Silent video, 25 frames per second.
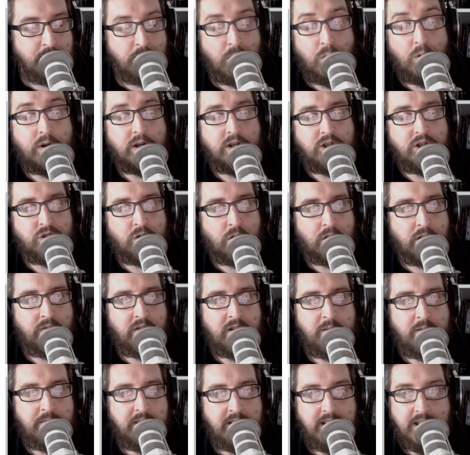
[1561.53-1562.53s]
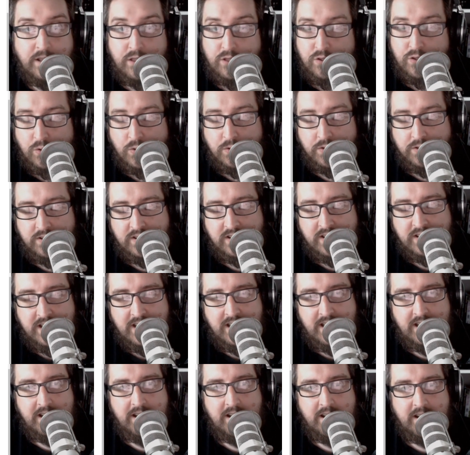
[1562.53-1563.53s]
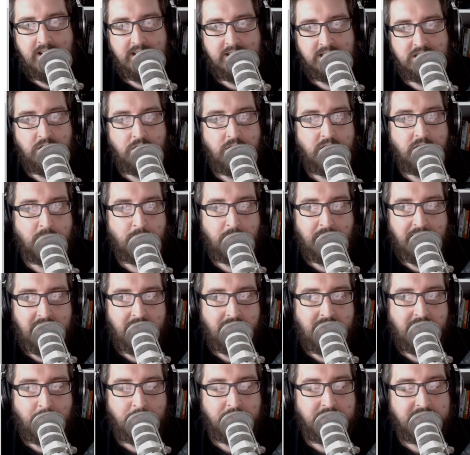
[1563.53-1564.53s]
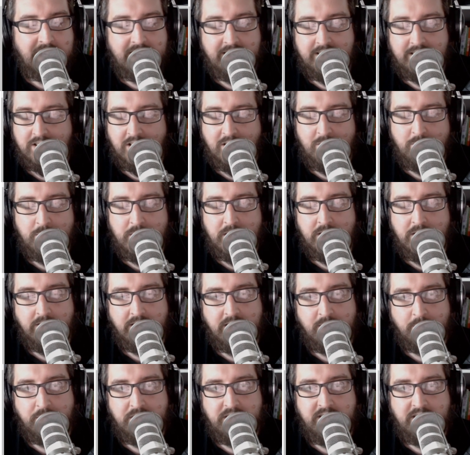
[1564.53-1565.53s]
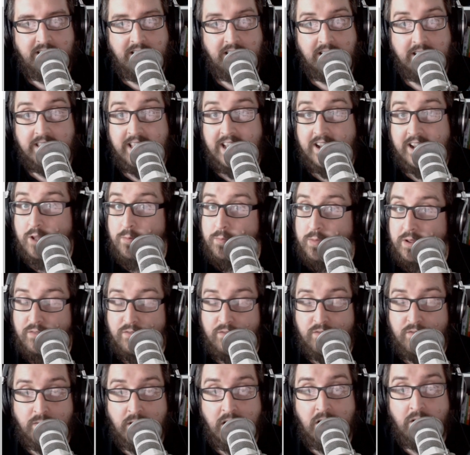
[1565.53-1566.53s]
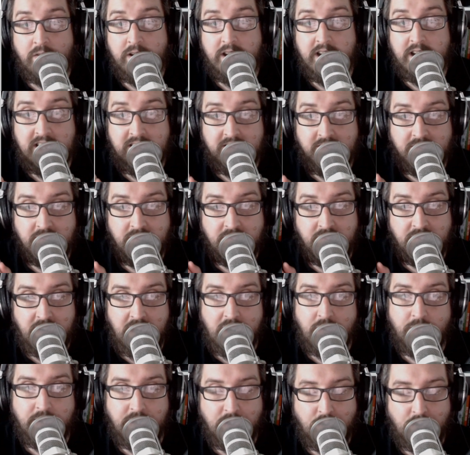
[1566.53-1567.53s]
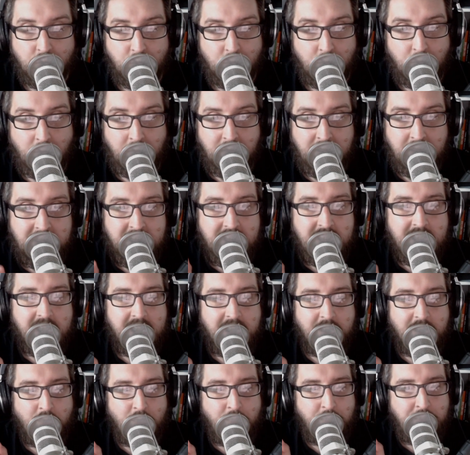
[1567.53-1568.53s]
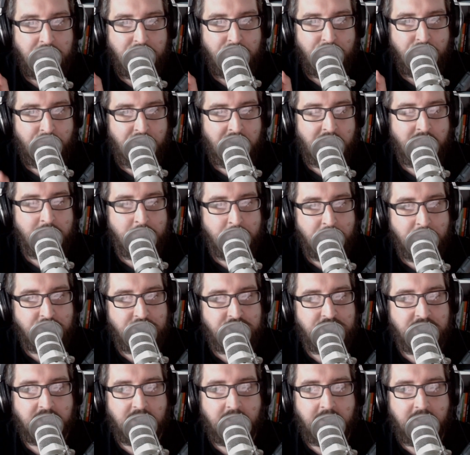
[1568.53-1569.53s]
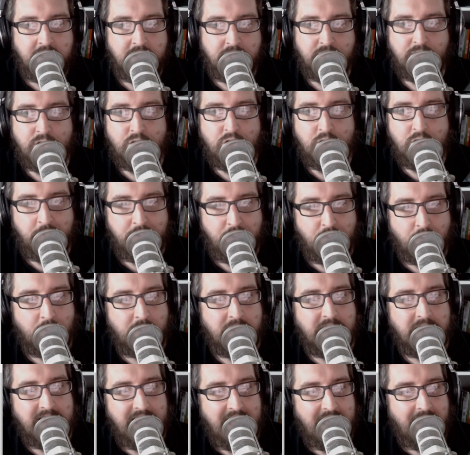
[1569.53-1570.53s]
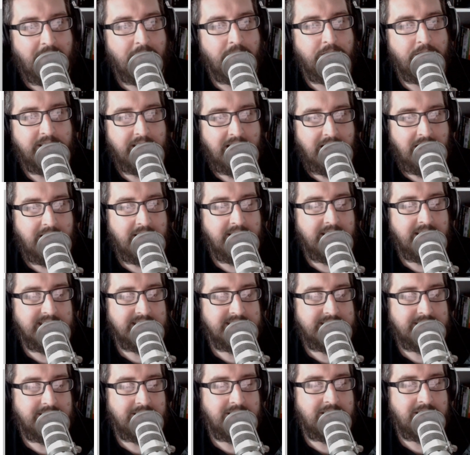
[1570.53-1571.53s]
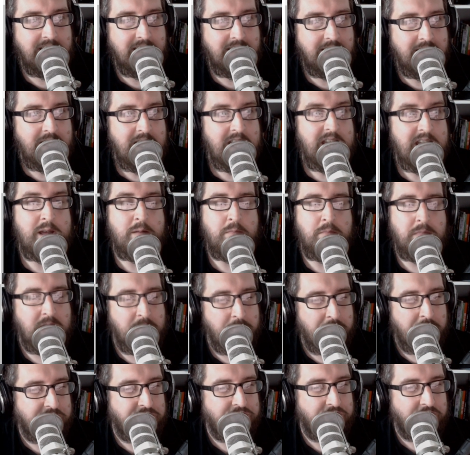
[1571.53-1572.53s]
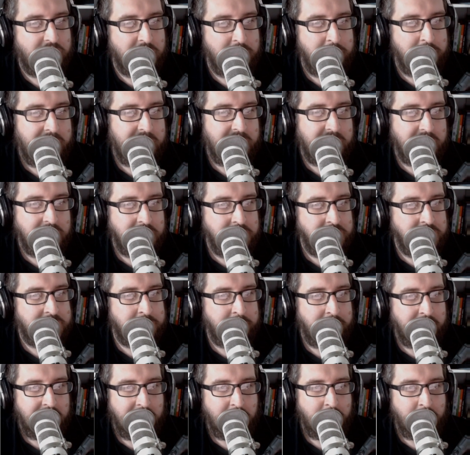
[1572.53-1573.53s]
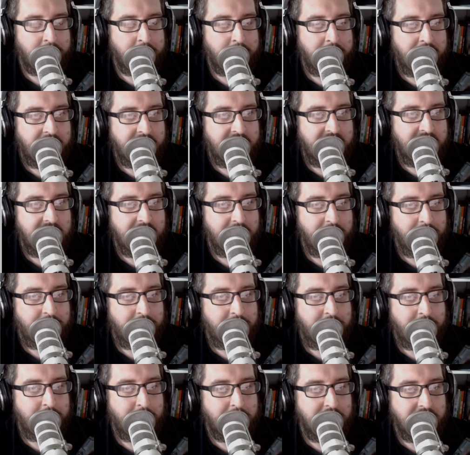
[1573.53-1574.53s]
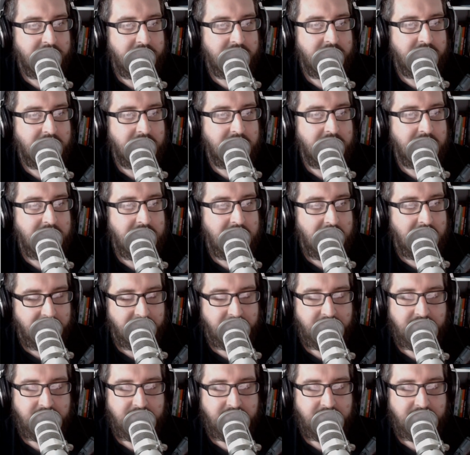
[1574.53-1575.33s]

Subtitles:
control of him than he thought, and so you could play around with that time period in particular. That could be very, very cool, and it would be very much a kind of Numenorian Elven alliance. I think maybe I should come back and do something a little about that. But yeah,